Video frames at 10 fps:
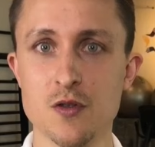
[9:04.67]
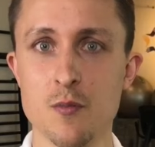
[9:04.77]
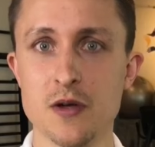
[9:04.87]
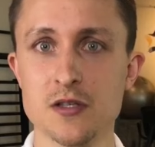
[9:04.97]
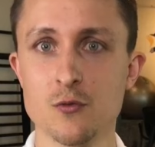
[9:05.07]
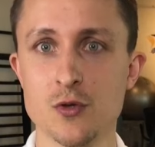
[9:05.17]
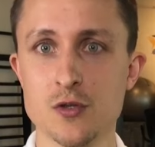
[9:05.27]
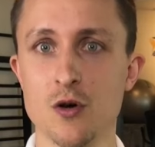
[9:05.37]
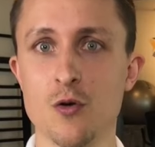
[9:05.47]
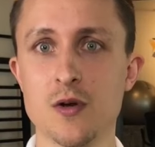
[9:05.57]
muscle was
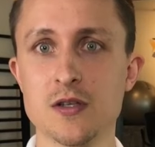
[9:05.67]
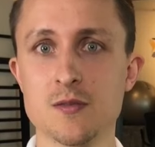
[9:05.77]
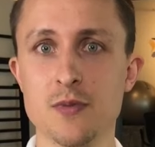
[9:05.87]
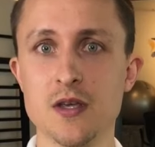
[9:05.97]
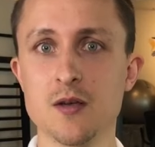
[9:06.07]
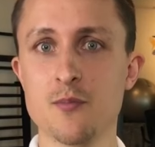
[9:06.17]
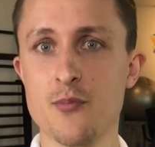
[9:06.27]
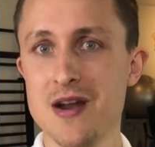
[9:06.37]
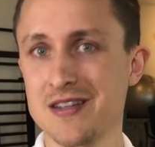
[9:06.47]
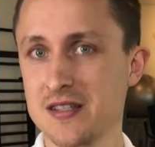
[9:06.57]
always being
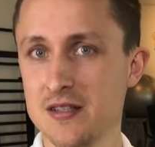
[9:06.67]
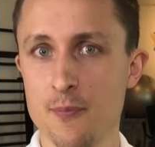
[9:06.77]
pressed.